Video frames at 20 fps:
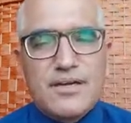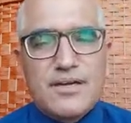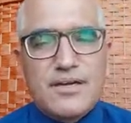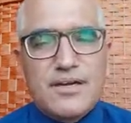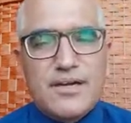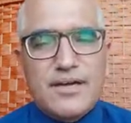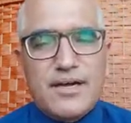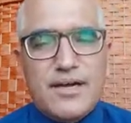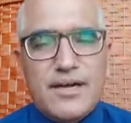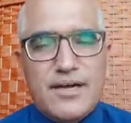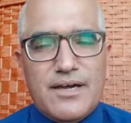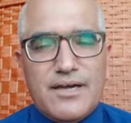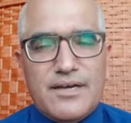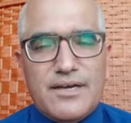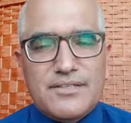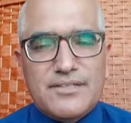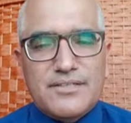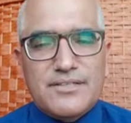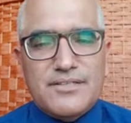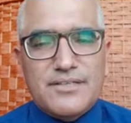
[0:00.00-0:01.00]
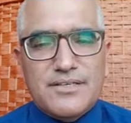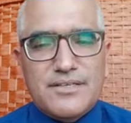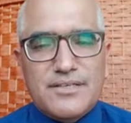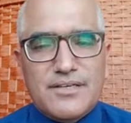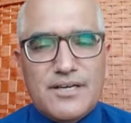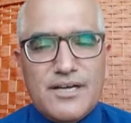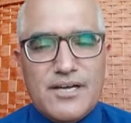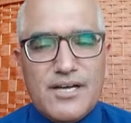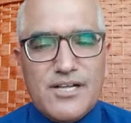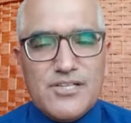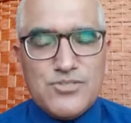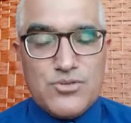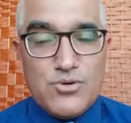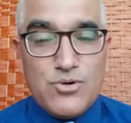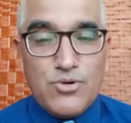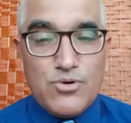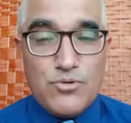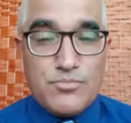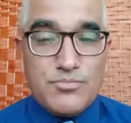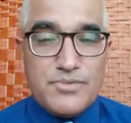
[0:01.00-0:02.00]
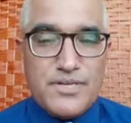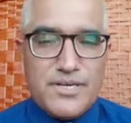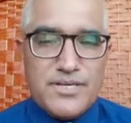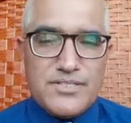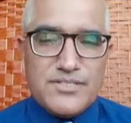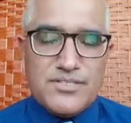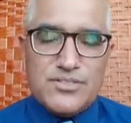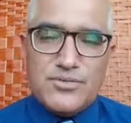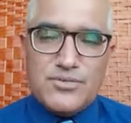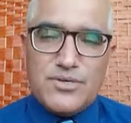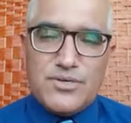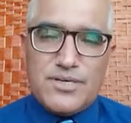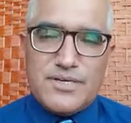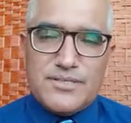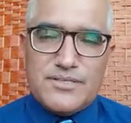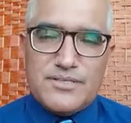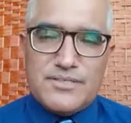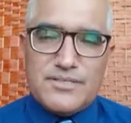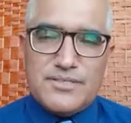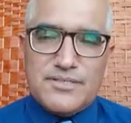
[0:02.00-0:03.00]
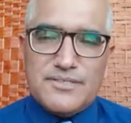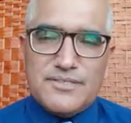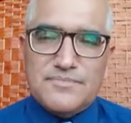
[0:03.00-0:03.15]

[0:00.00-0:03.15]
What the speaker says: And I also hope that you are